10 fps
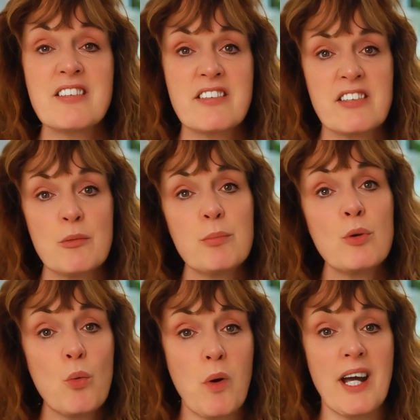a
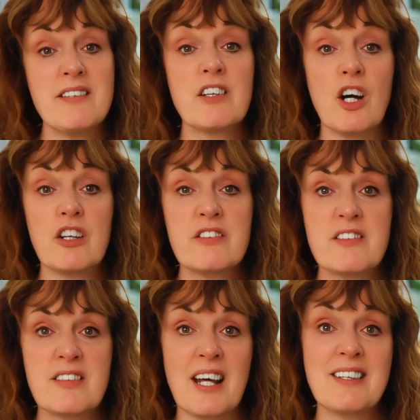simple way to
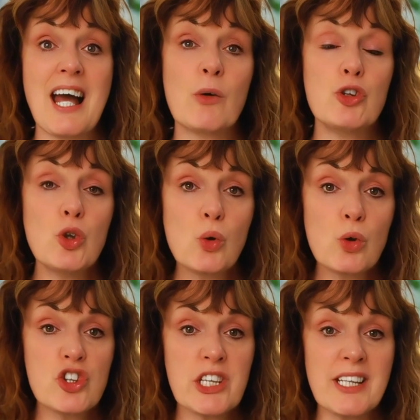understand how your
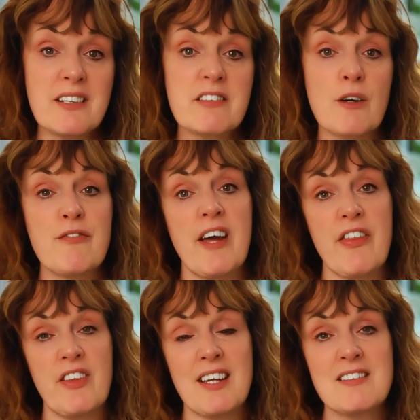genes affect
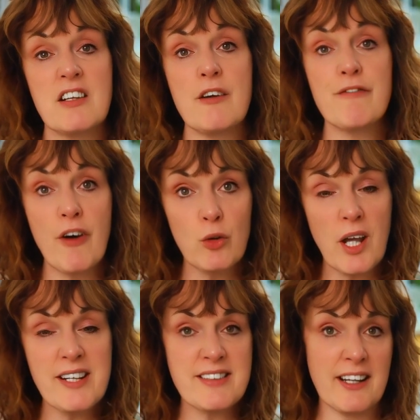things like
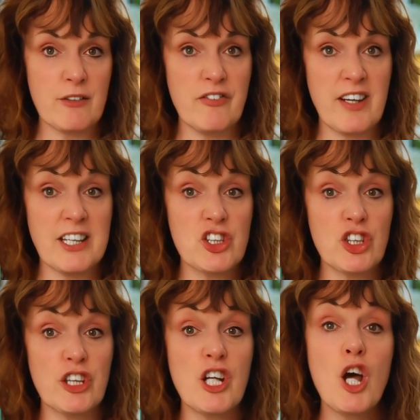folate
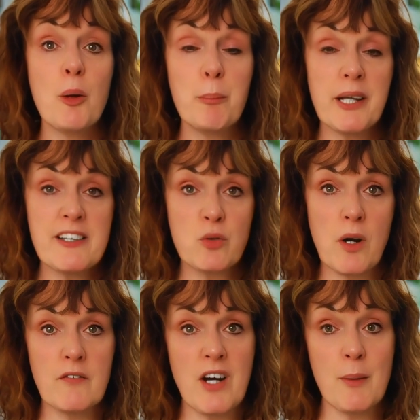activation,
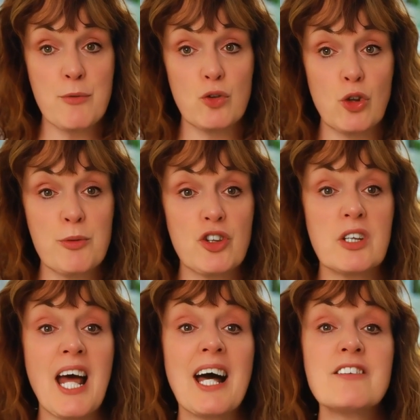B12 absorption,
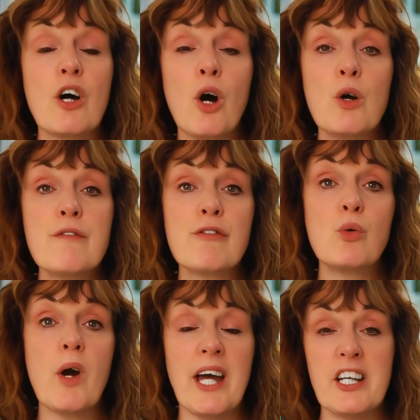and
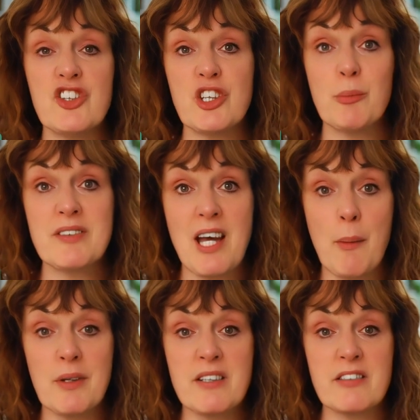overall energy
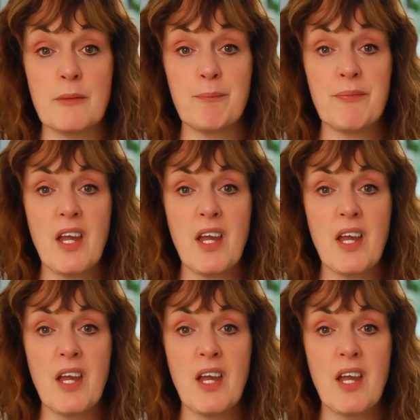metabolism.